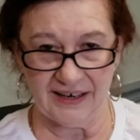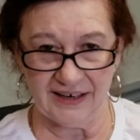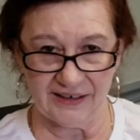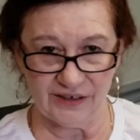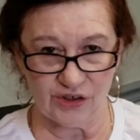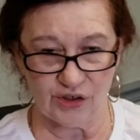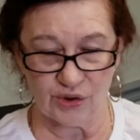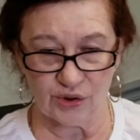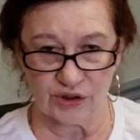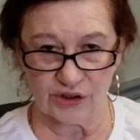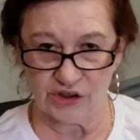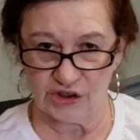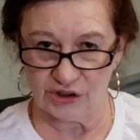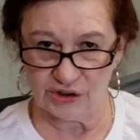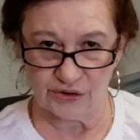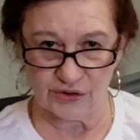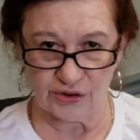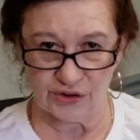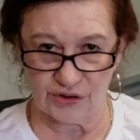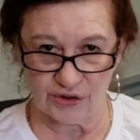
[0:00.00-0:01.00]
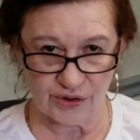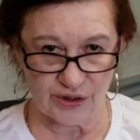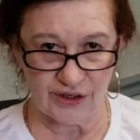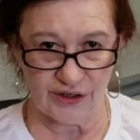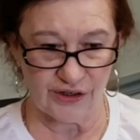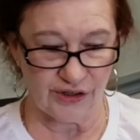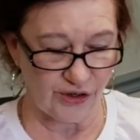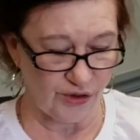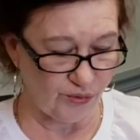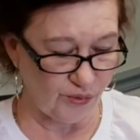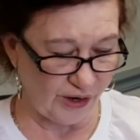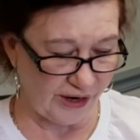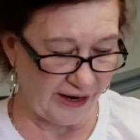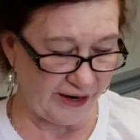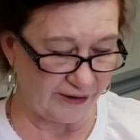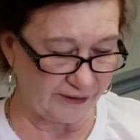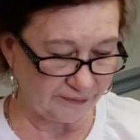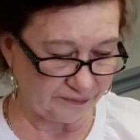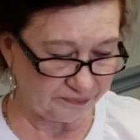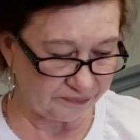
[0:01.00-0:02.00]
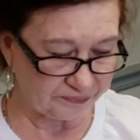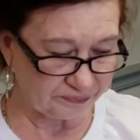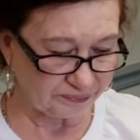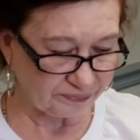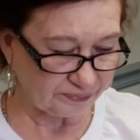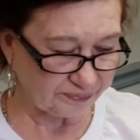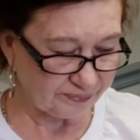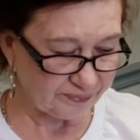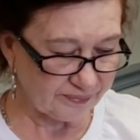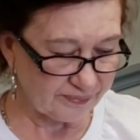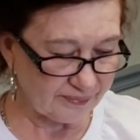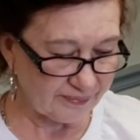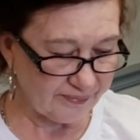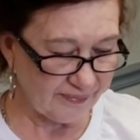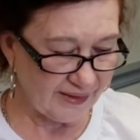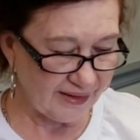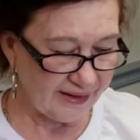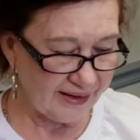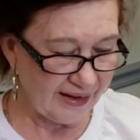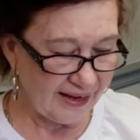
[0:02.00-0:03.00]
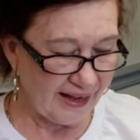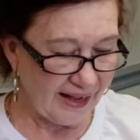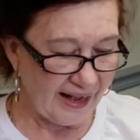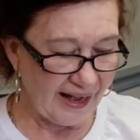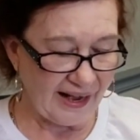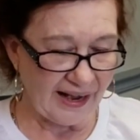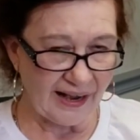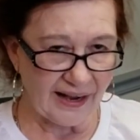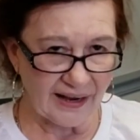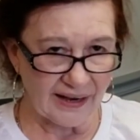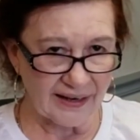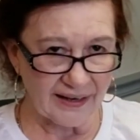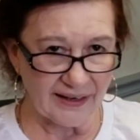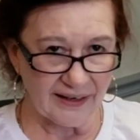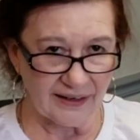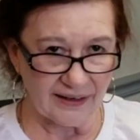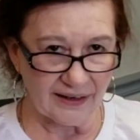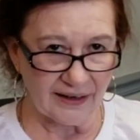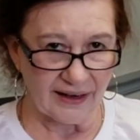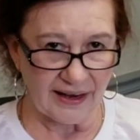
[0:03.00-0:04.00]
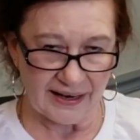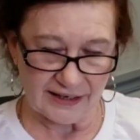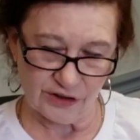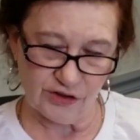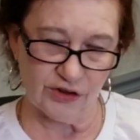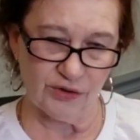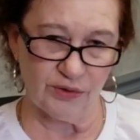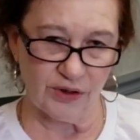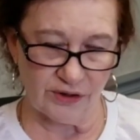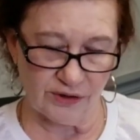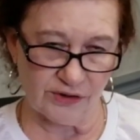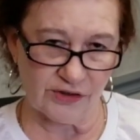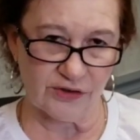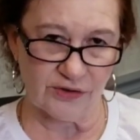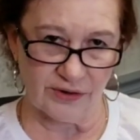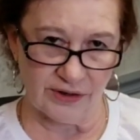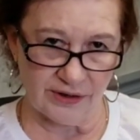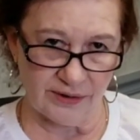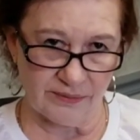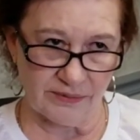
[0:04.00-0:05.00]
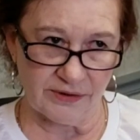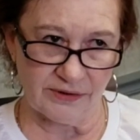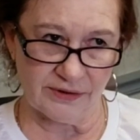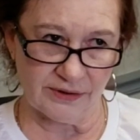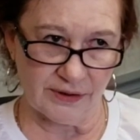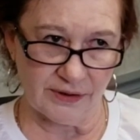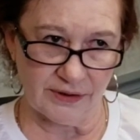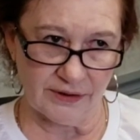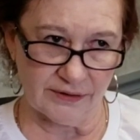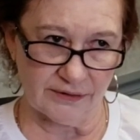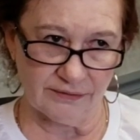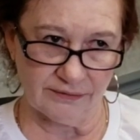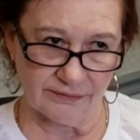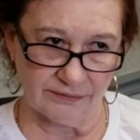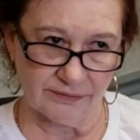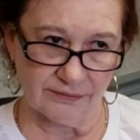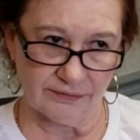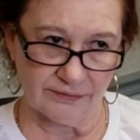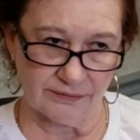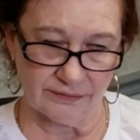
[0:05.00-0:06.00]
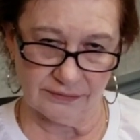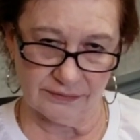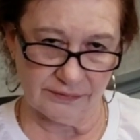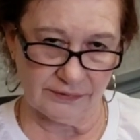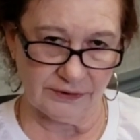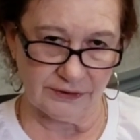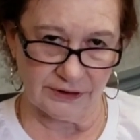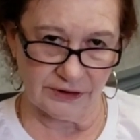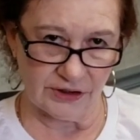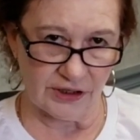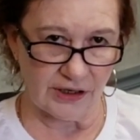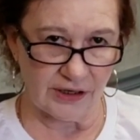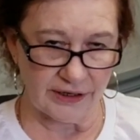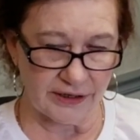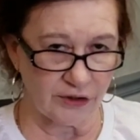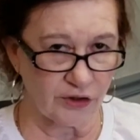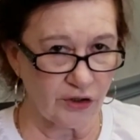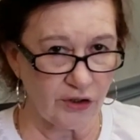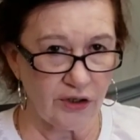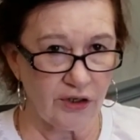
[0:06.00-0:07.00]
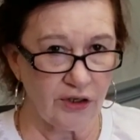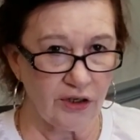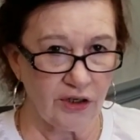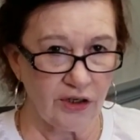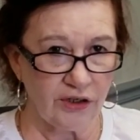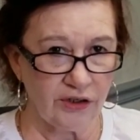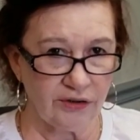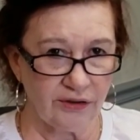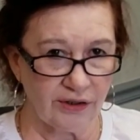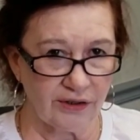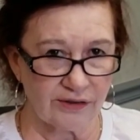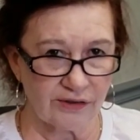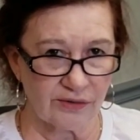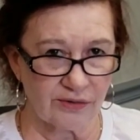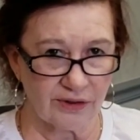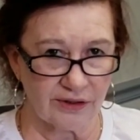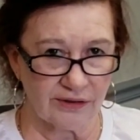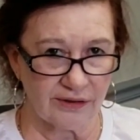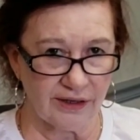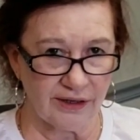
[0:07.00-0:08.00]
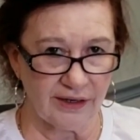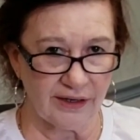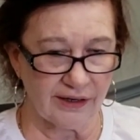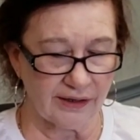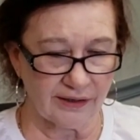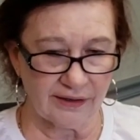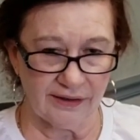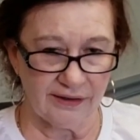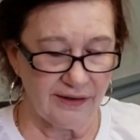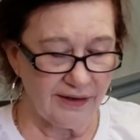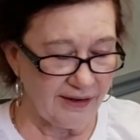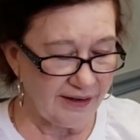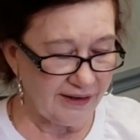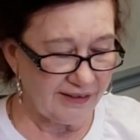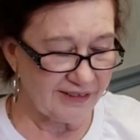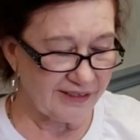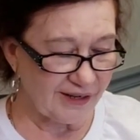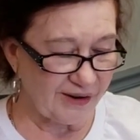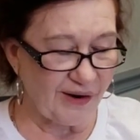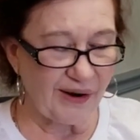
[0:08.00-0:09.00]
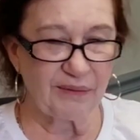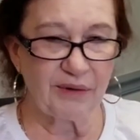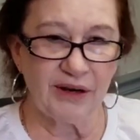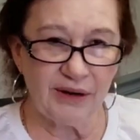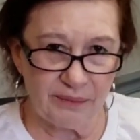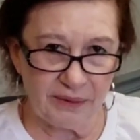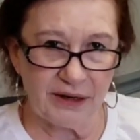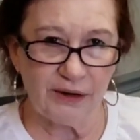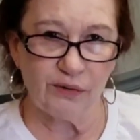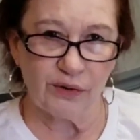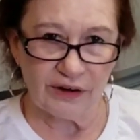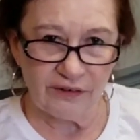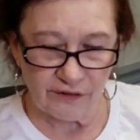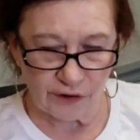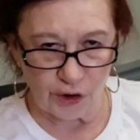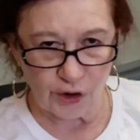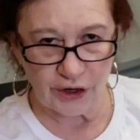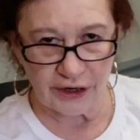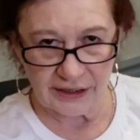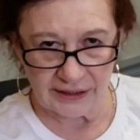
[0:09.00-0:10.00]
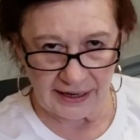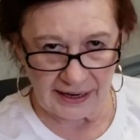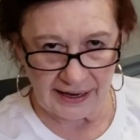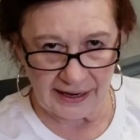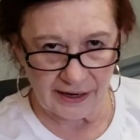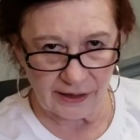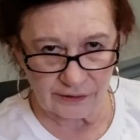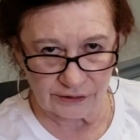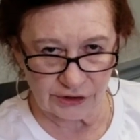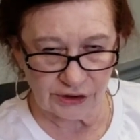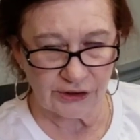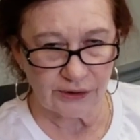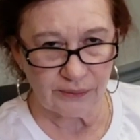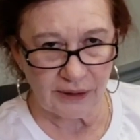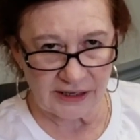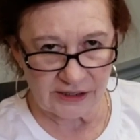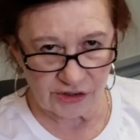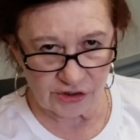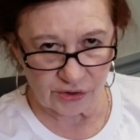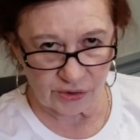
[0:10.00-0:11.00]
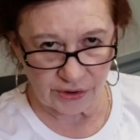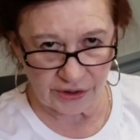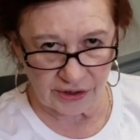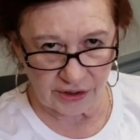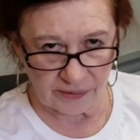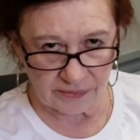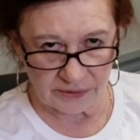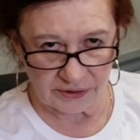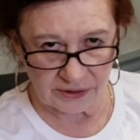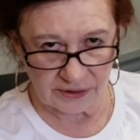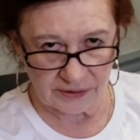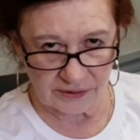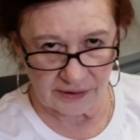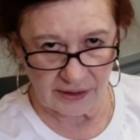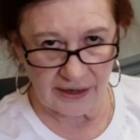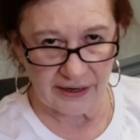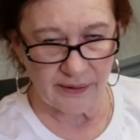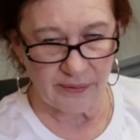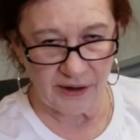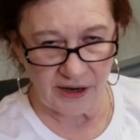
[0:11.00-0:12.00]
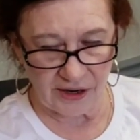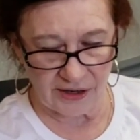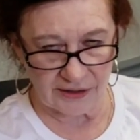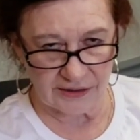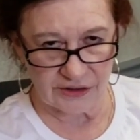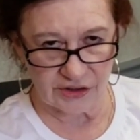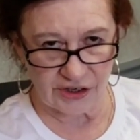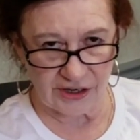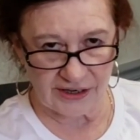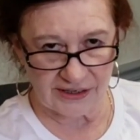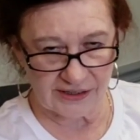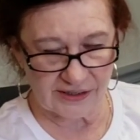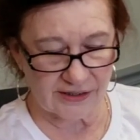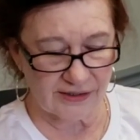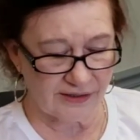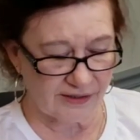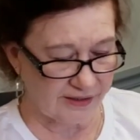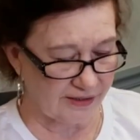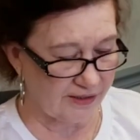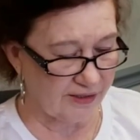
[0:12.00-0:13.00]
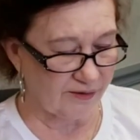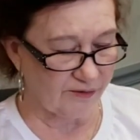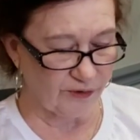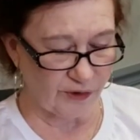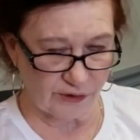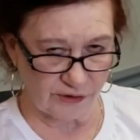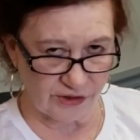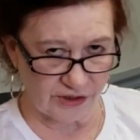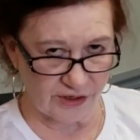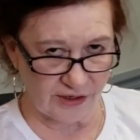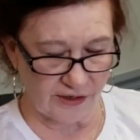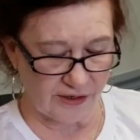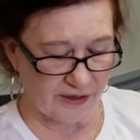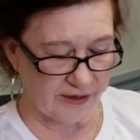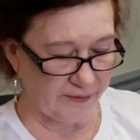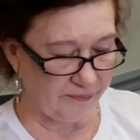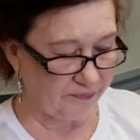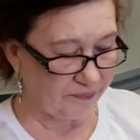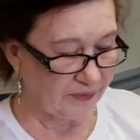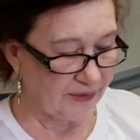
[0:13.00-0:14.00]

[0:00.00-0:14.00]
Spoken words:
and your children treated you well. I actually wrote a script, so good night. Who knows where in the heck. So I'm going to be referring down to my script. I apologize because this is the first time.